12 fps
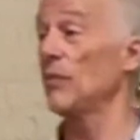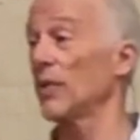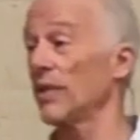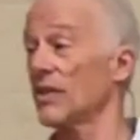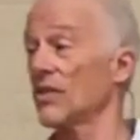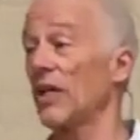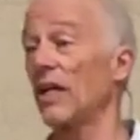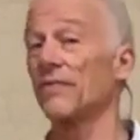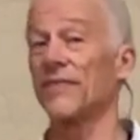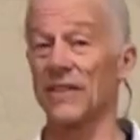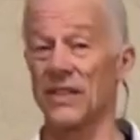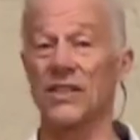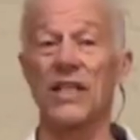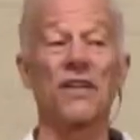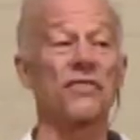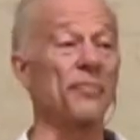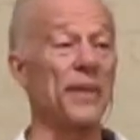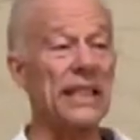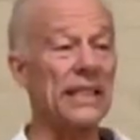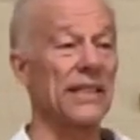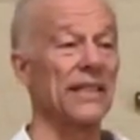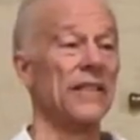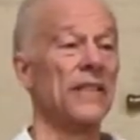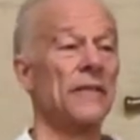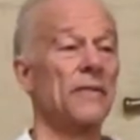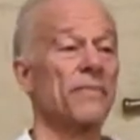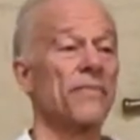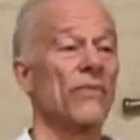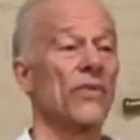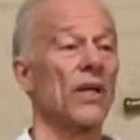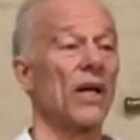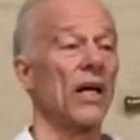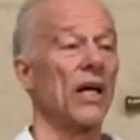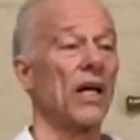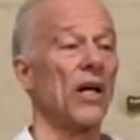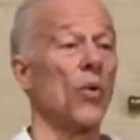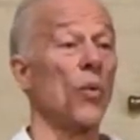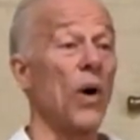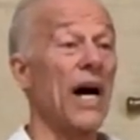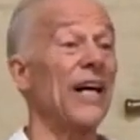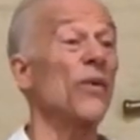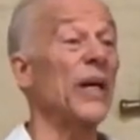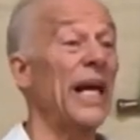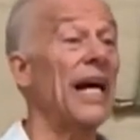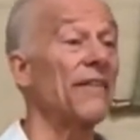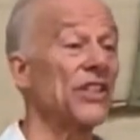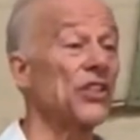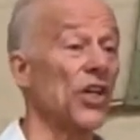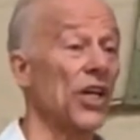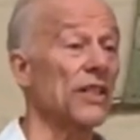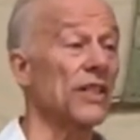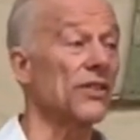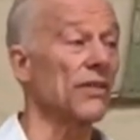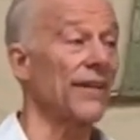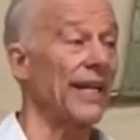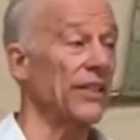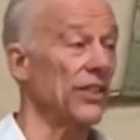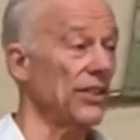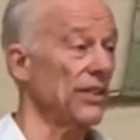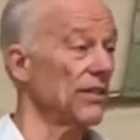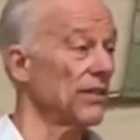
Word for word: where the self and the self meet uh, while we have the darkness of anger